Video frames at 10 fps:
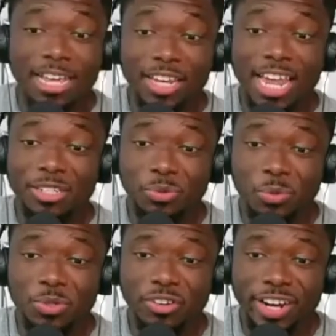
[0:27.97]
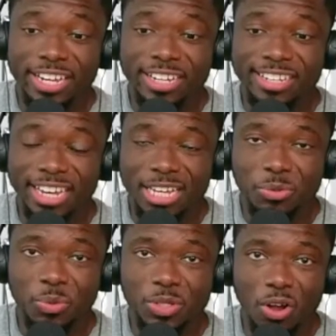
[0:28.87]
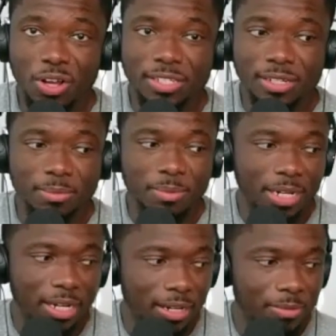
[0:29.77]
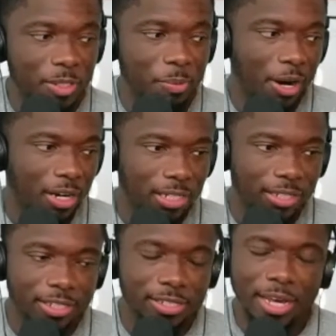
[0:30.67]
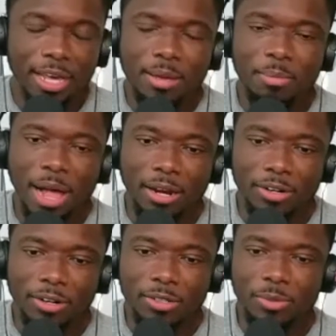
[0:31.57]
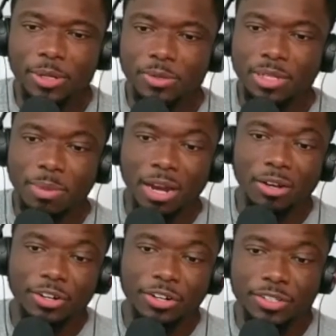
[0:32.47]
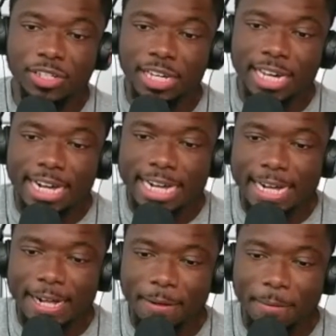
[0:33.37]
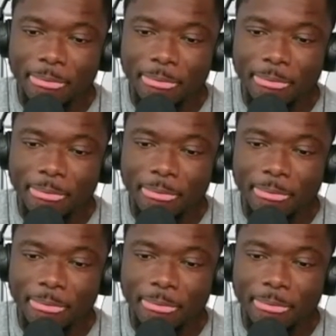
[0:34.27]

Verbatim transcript: last one was great. The last one was um, sparklers, bottle girls. We don't see bottle girls. Um,